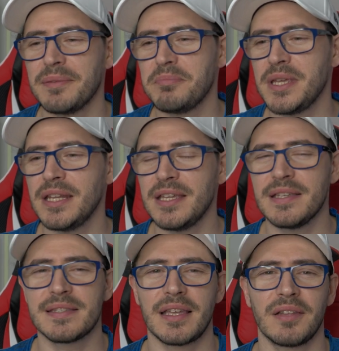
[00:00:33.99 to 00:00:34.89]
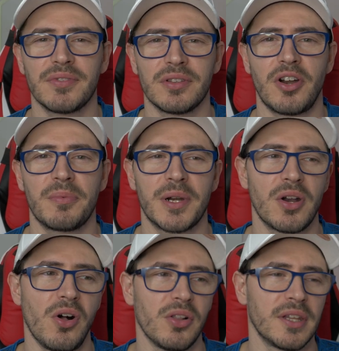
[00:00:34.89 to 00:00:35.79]
a mini instead of the normal,
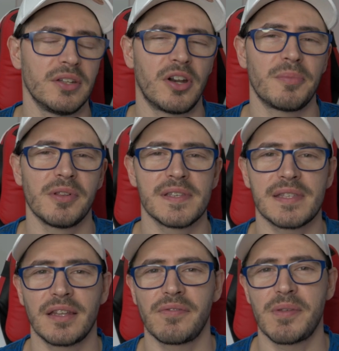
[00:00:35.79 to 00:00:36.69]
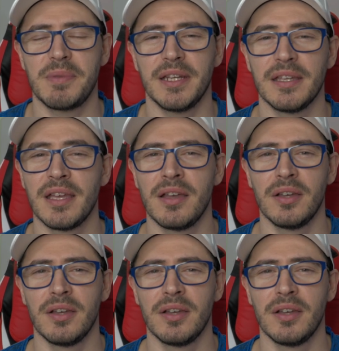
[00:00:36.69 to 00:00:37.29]
or the normal instead of the mini?